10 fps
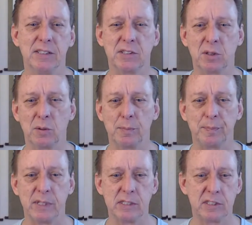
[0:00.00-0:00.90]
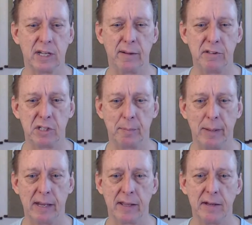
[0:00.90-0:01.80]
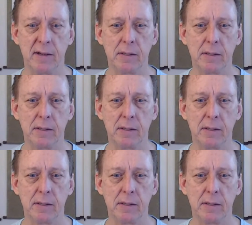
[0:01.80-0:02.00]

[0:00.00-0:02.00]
So let's jump back in